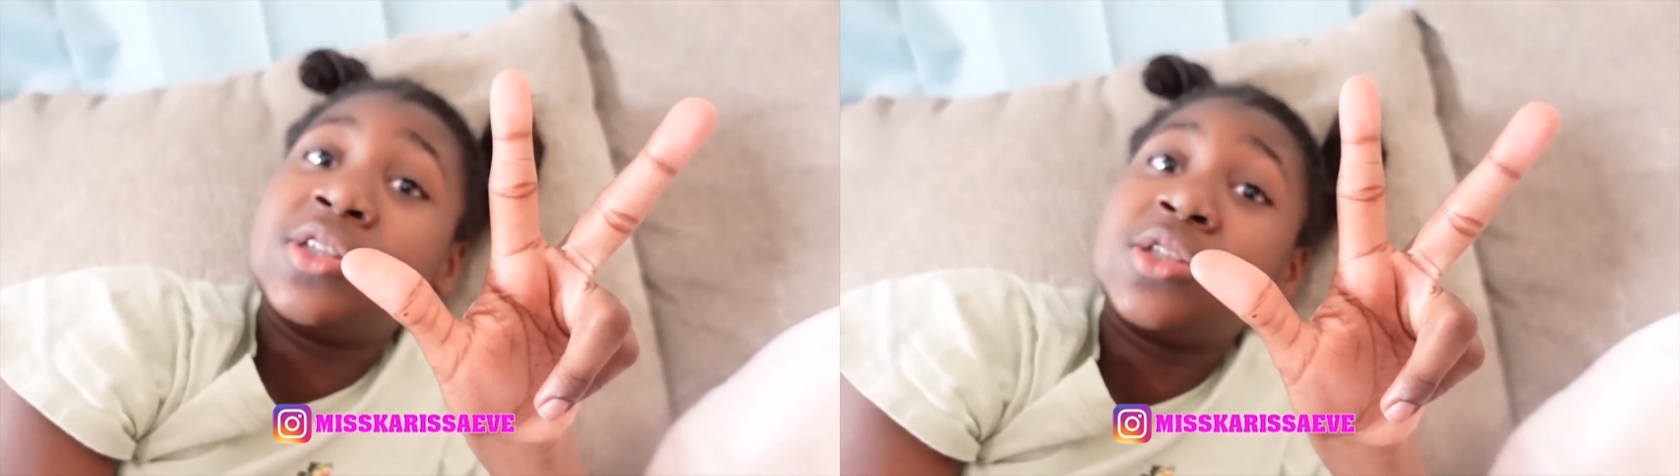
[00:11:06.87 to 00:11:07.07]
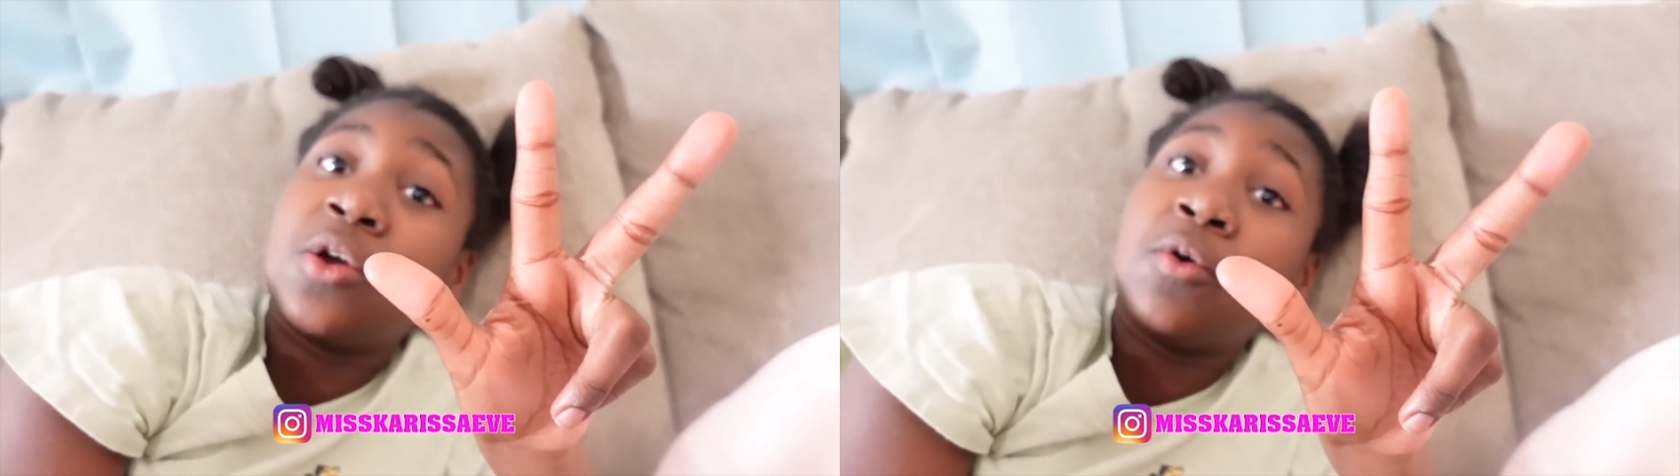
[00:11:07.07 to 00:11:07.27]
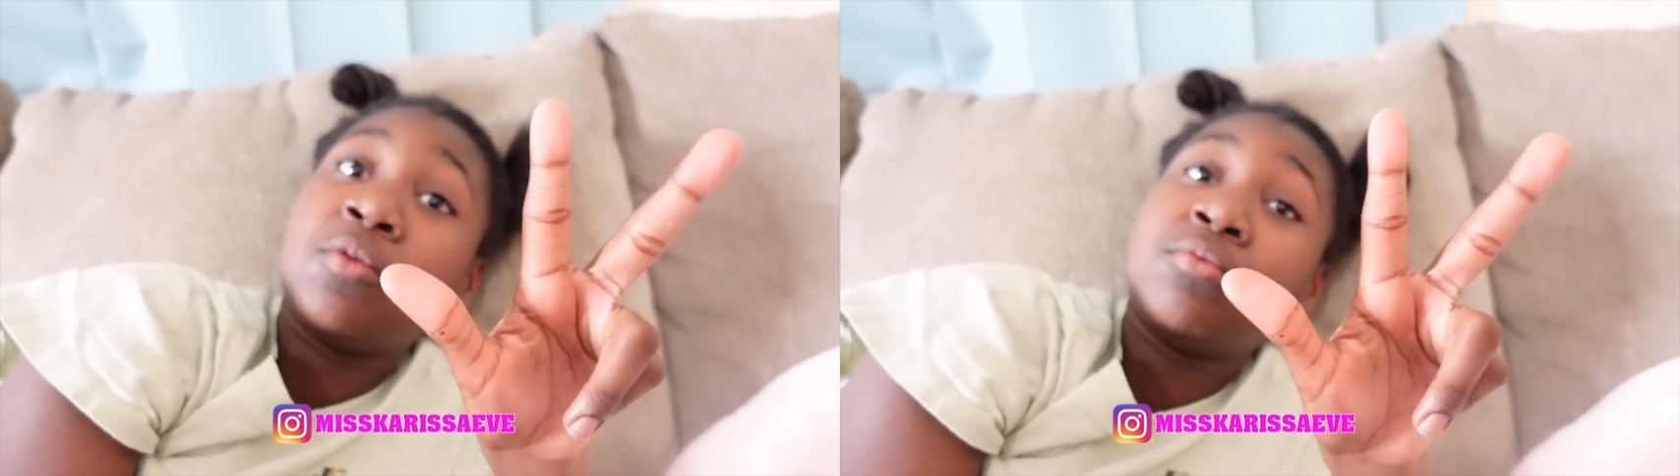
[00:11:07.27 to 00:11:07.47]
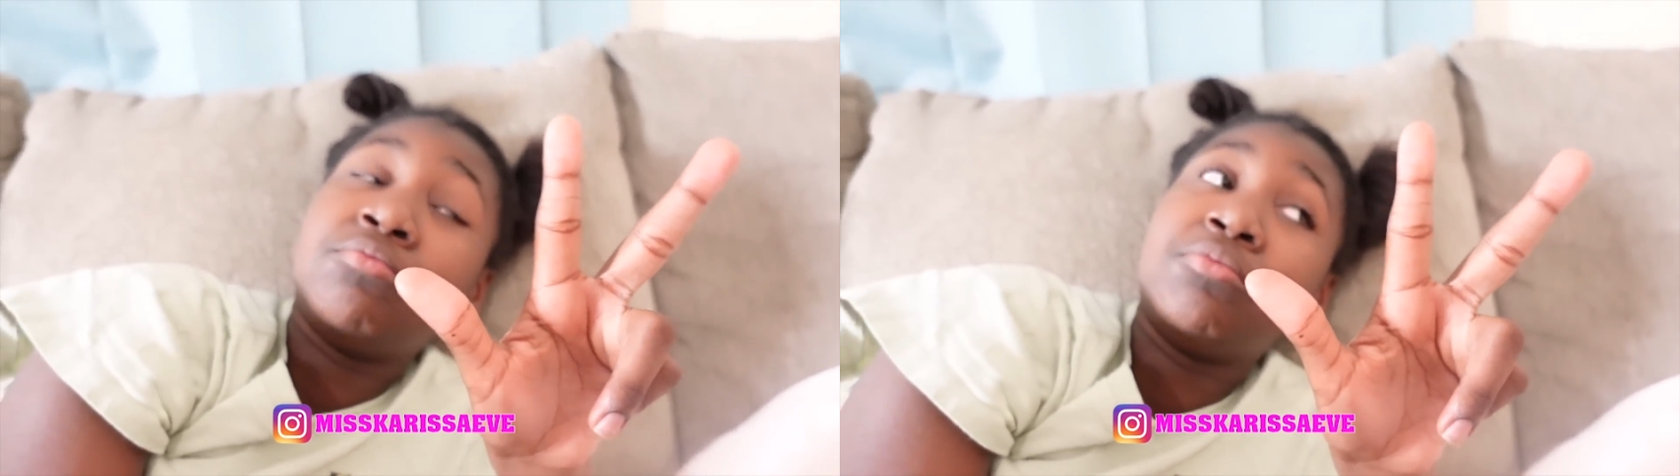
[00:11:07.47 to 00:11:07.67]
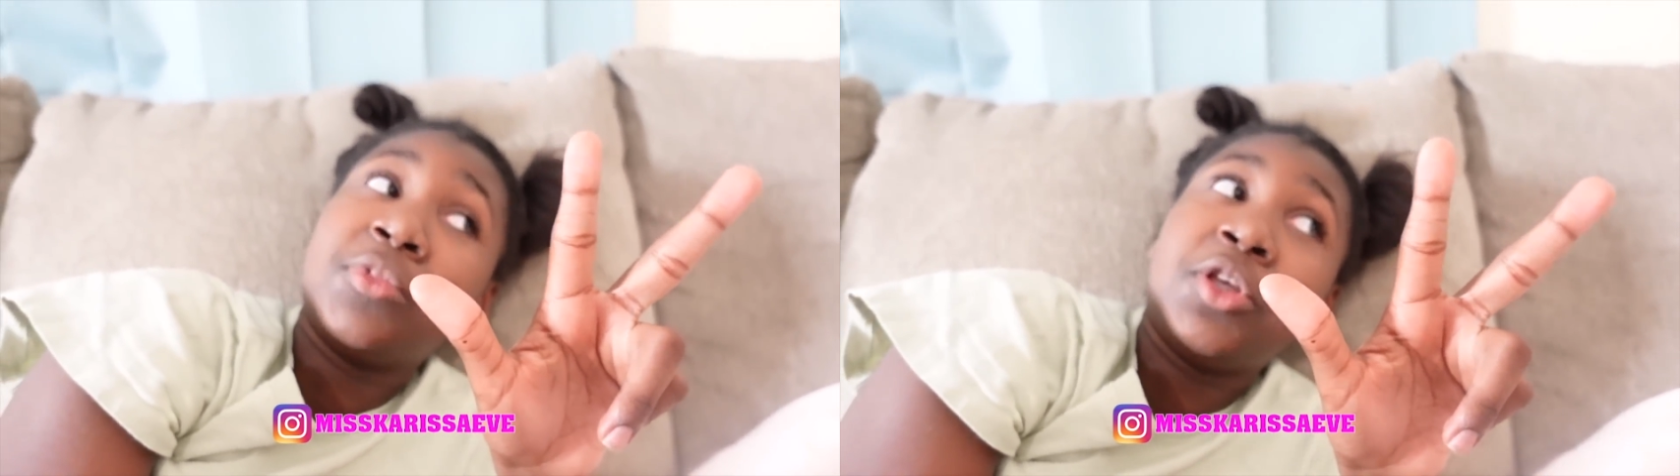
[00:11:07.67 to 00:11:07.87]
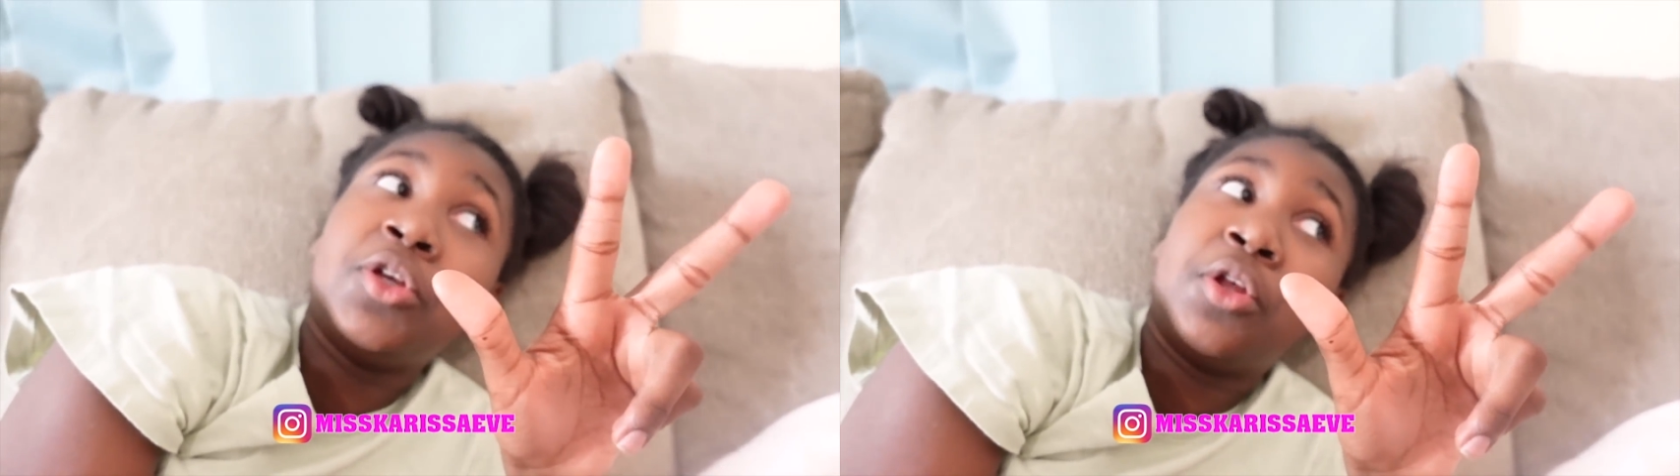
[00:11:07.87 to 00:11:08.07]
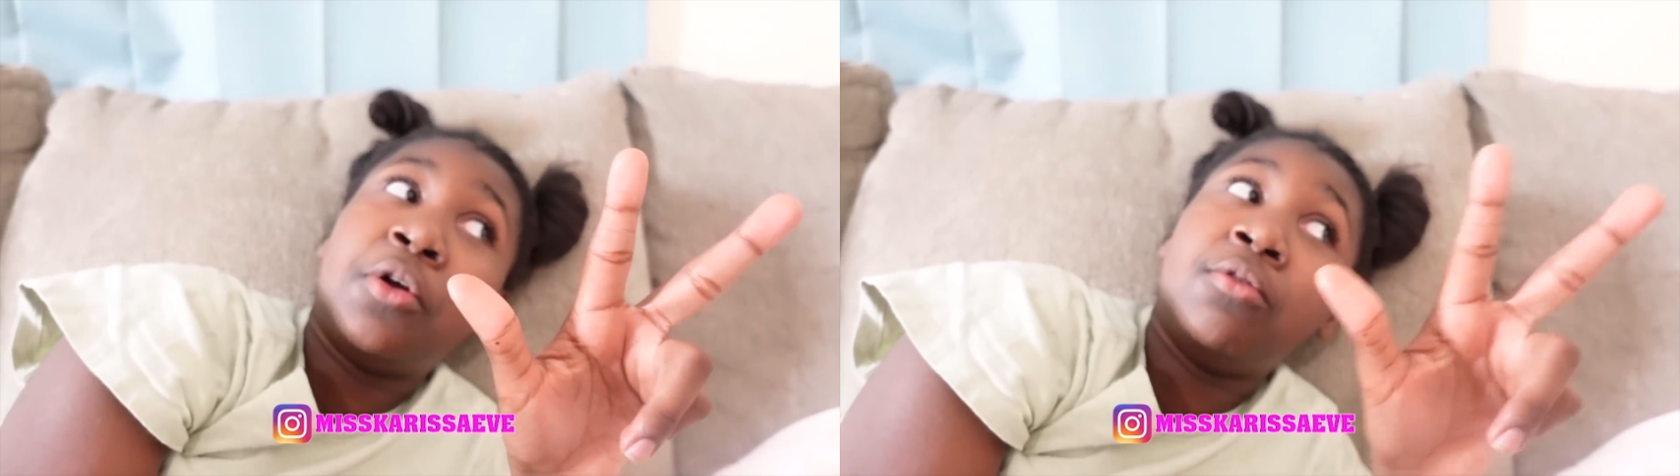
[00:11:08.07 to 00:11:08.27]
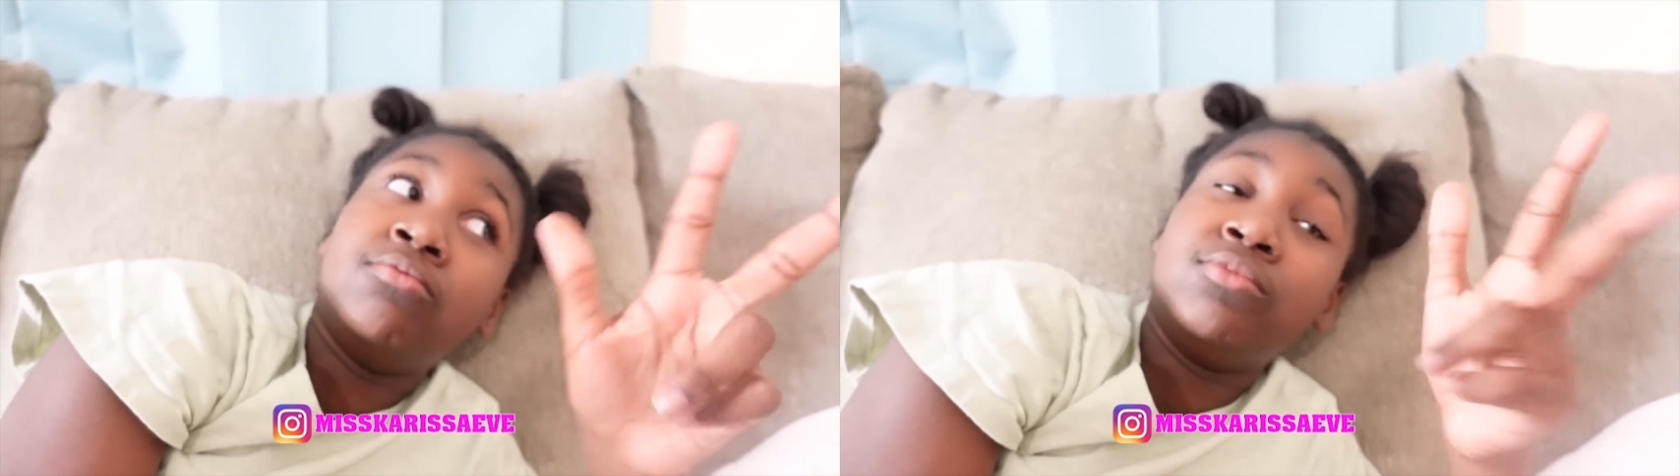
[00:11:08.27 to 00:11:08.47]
so you know,